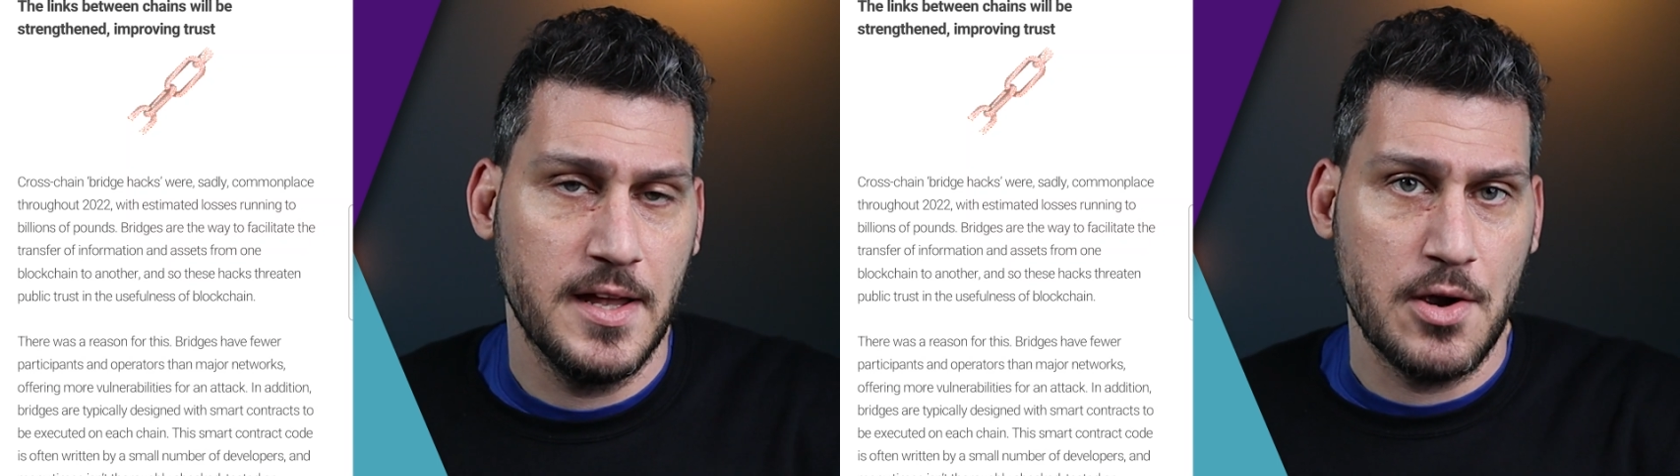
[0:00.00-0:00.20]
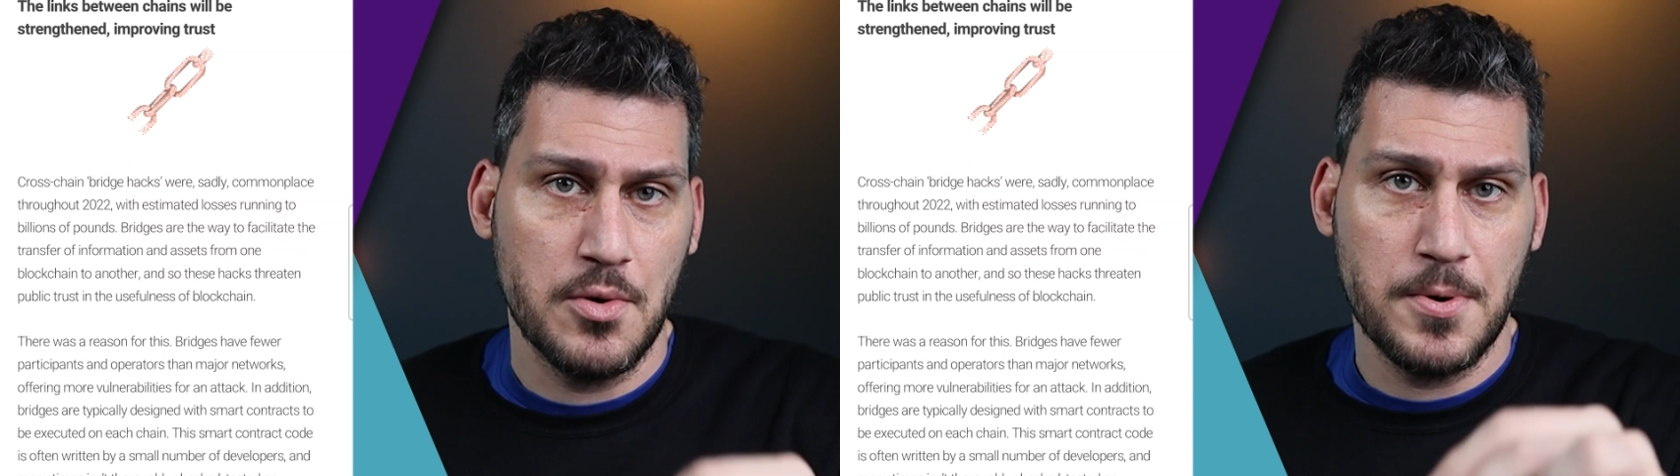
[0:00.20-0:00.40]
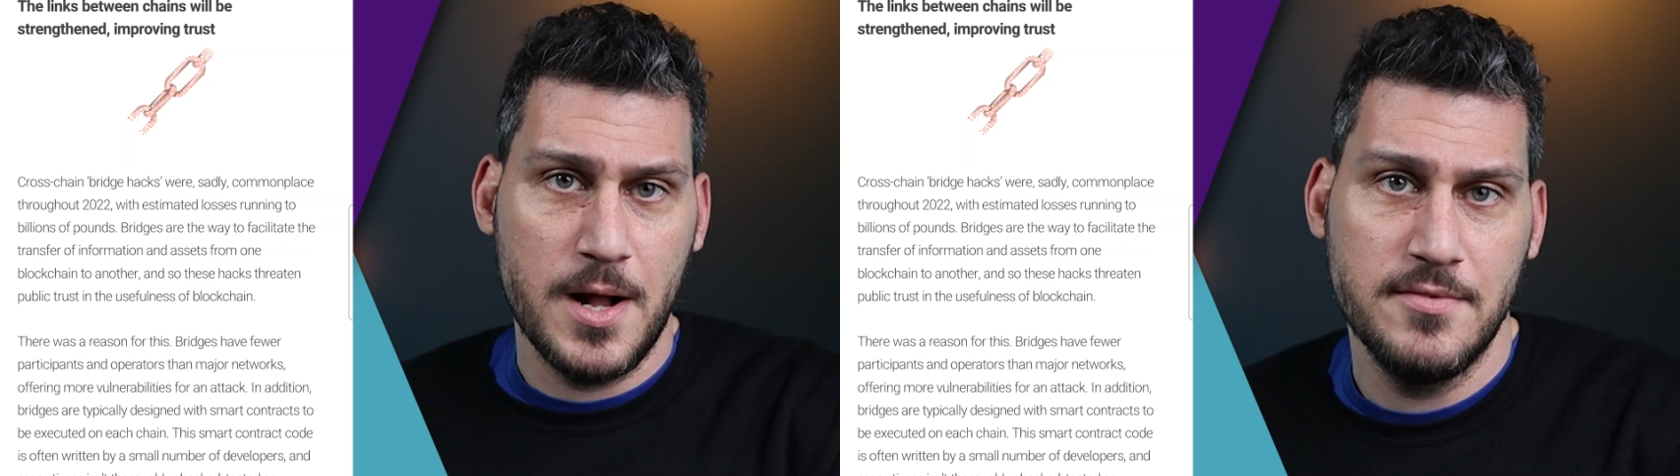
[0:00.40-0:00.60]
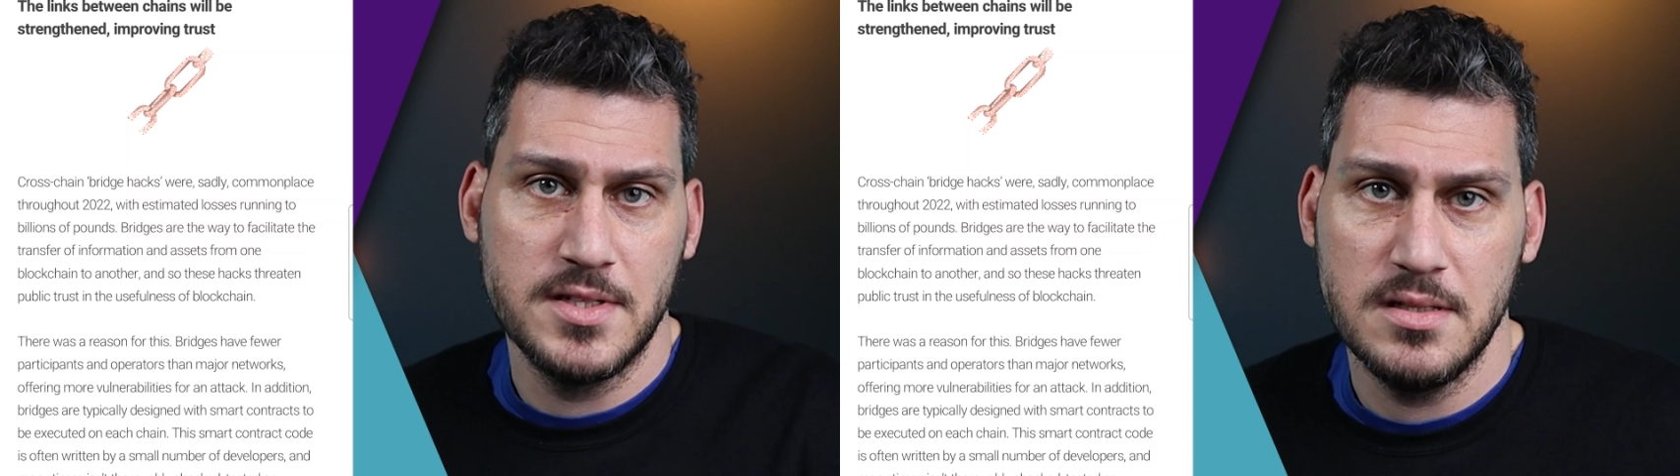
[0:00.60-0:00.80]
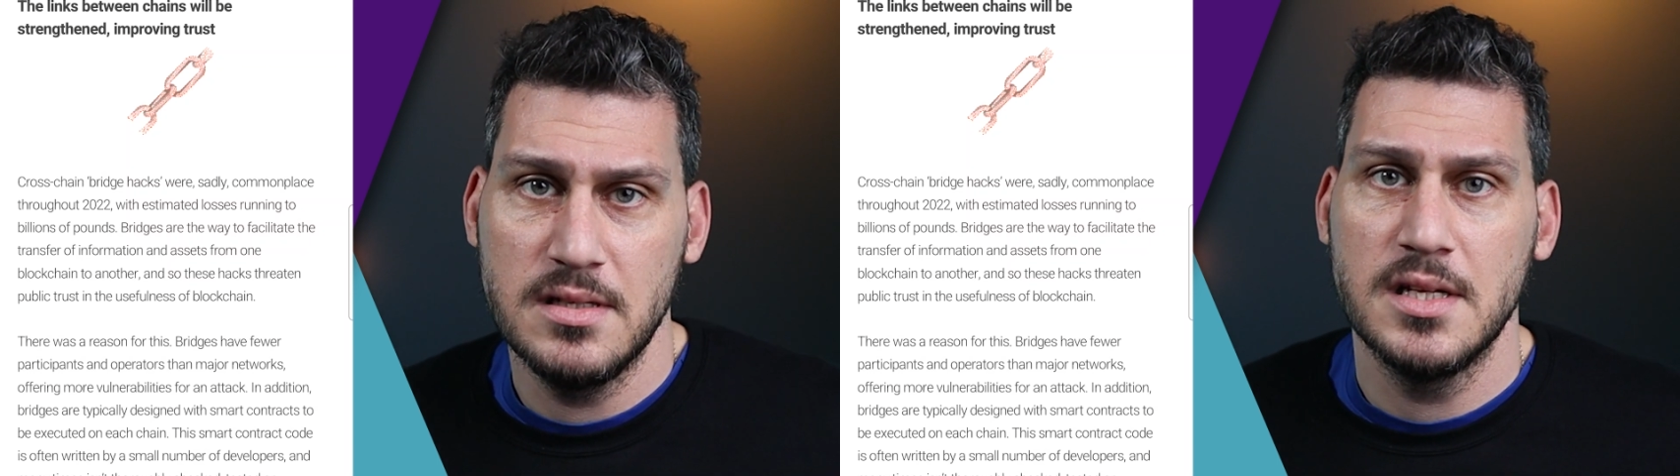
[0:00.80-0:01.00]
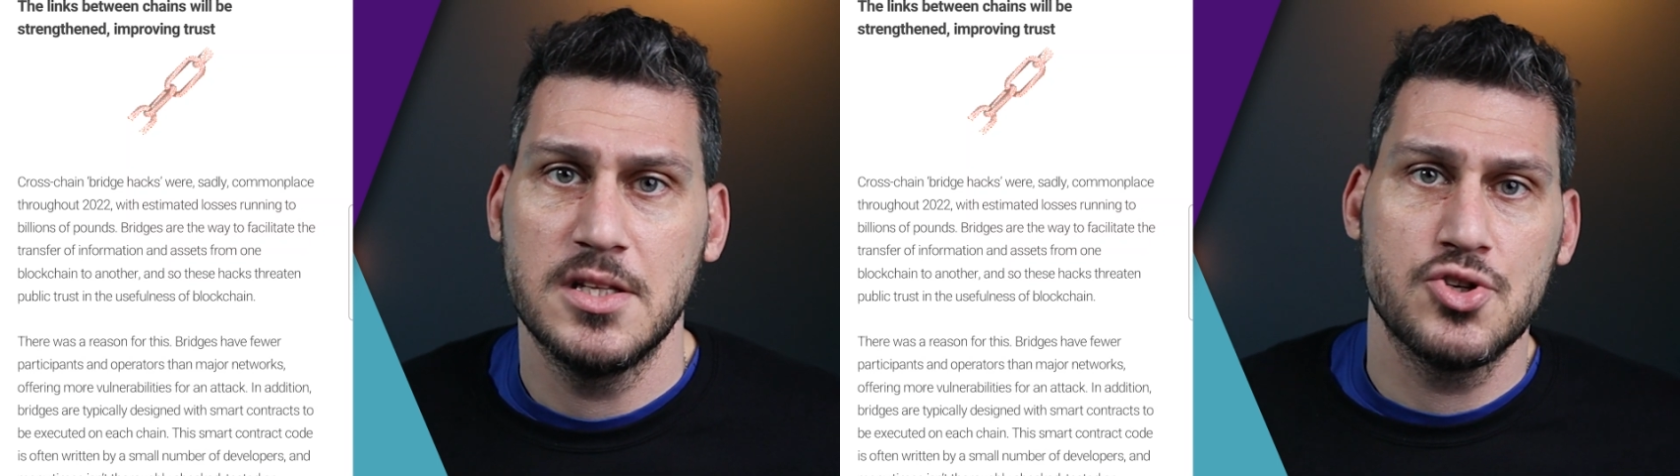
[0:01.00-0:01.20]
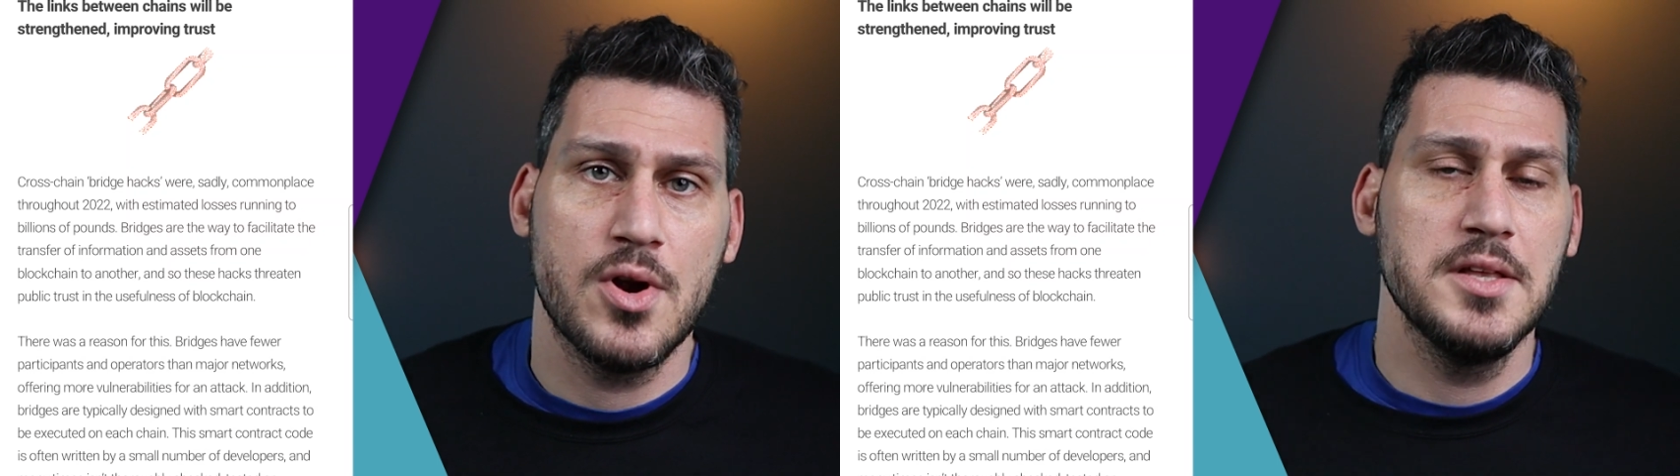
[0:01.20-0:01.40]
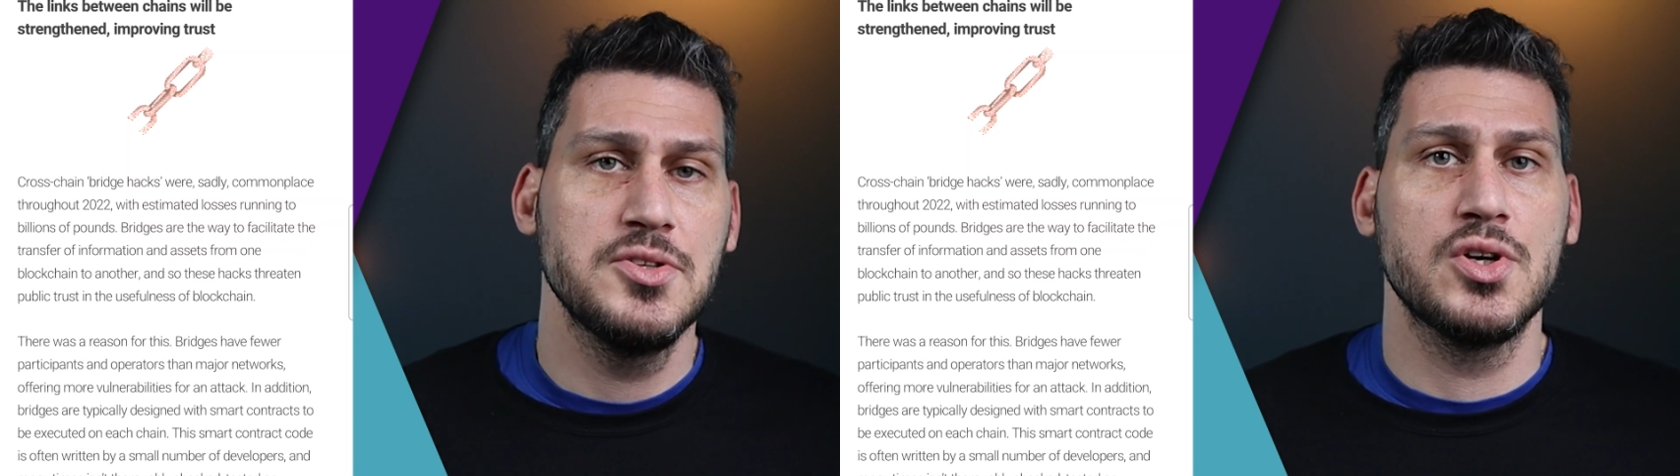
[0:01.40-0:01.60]
on our privacy, that they're
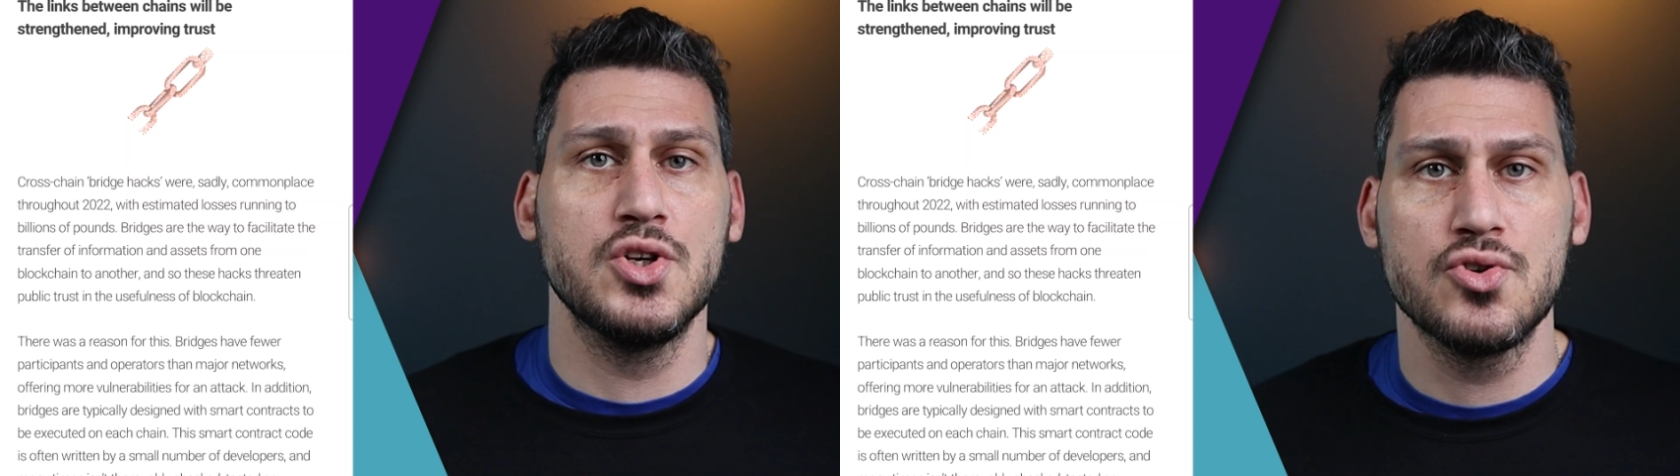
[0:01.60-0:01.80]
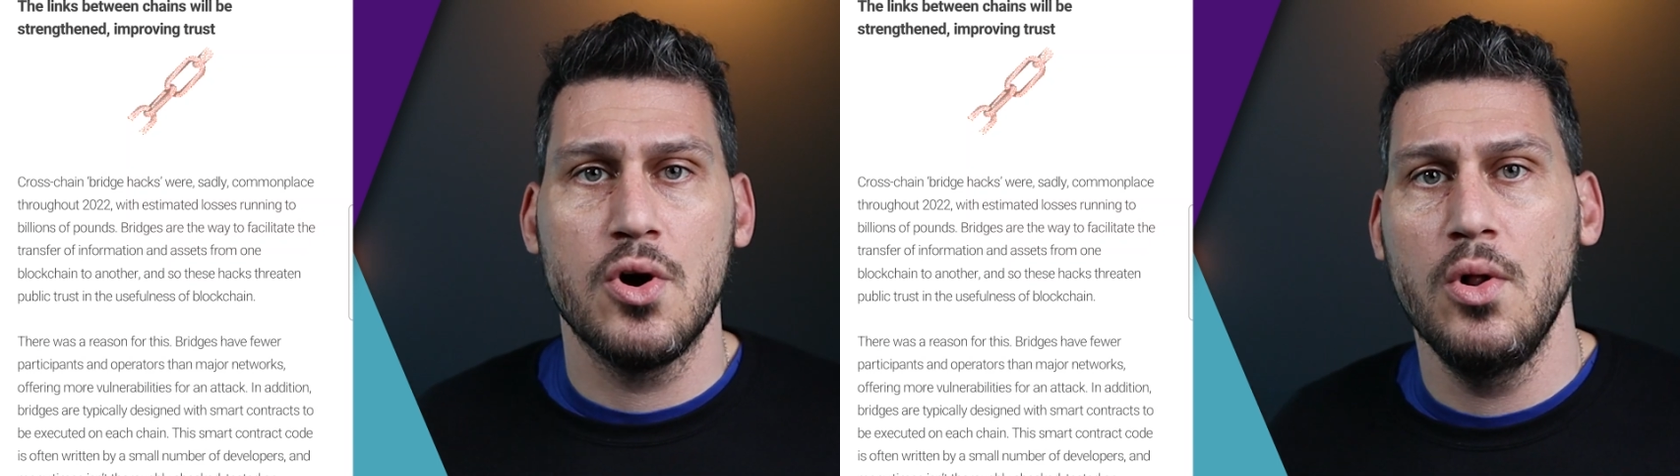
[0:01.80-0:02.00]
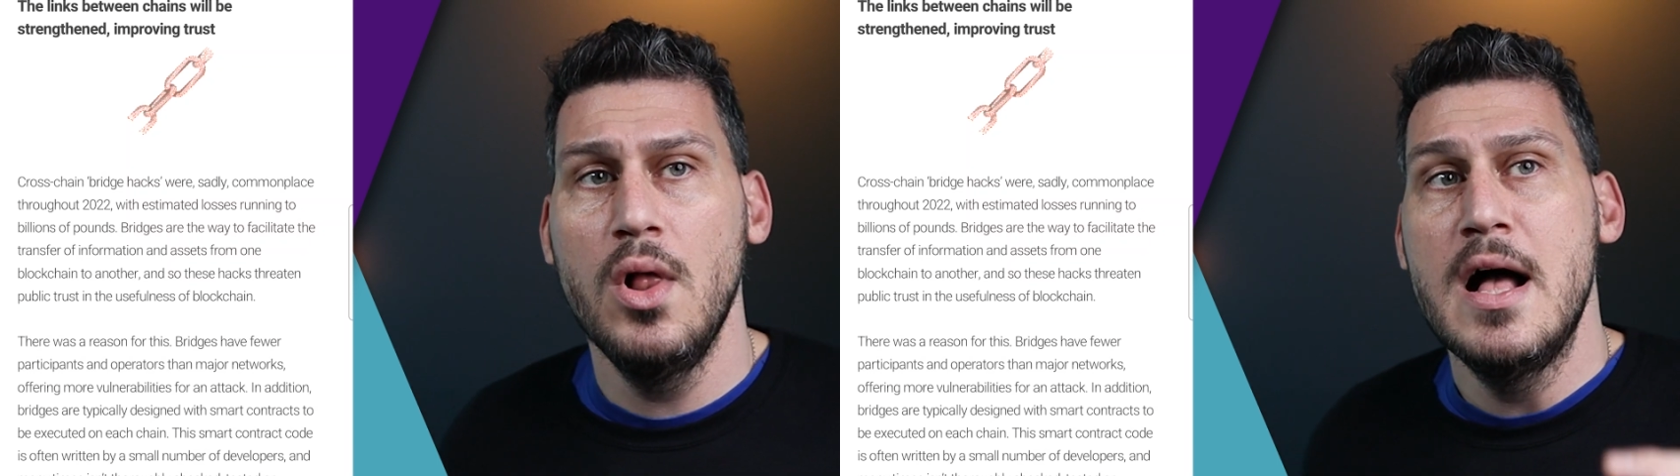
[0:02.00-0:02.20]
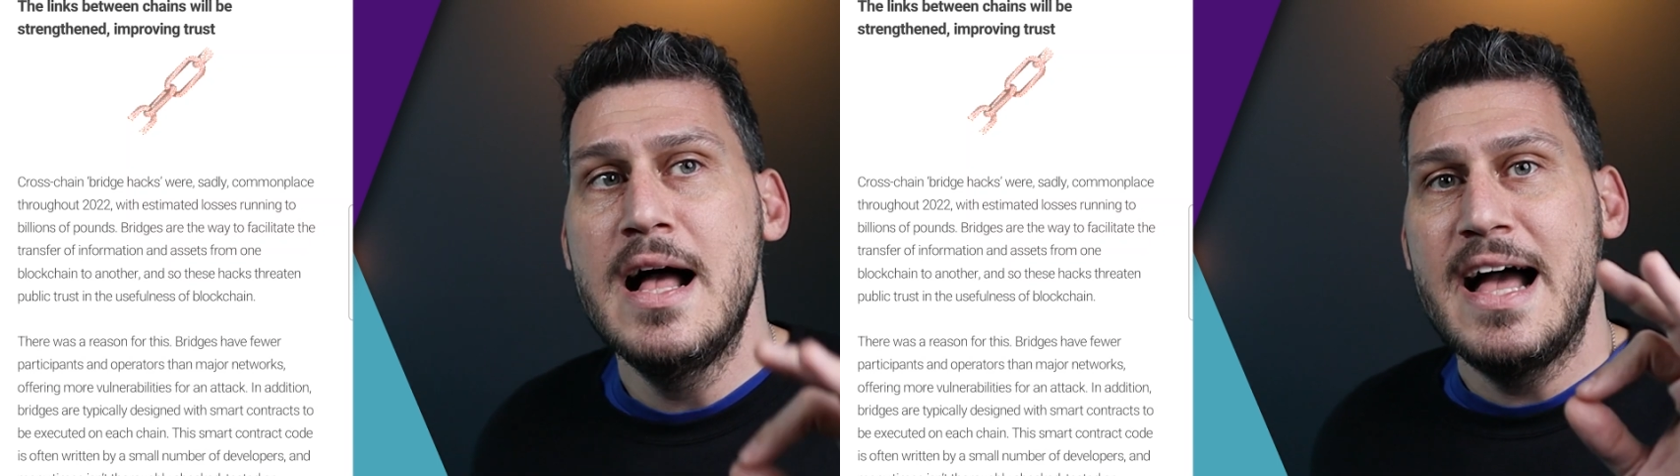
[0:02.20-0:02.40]
trying to control